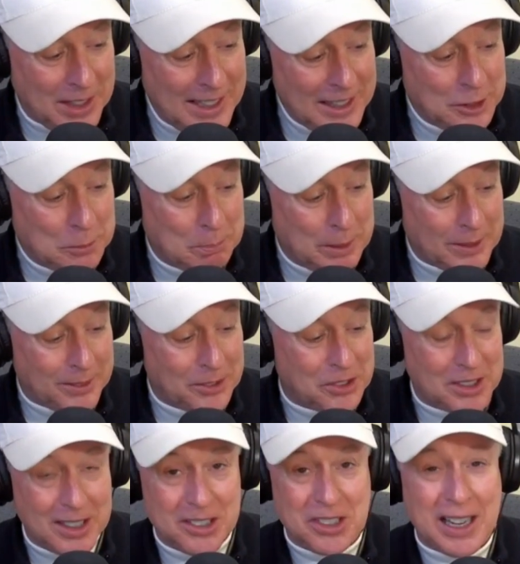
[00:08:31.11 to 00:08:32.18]
Each bill
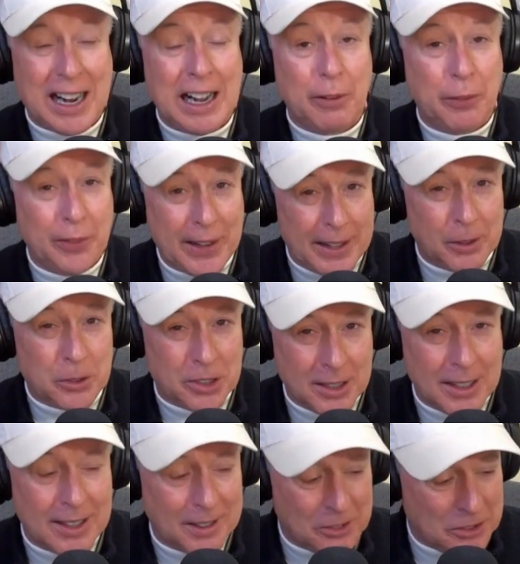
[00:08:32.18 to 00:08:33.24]
says
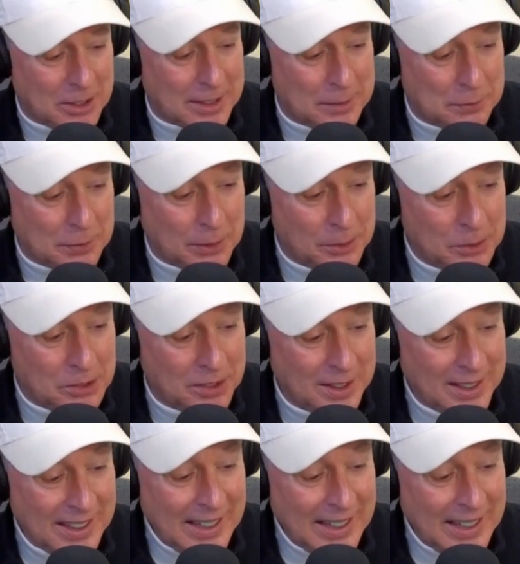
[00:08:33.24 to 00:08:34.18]
$1,000 on it, folks.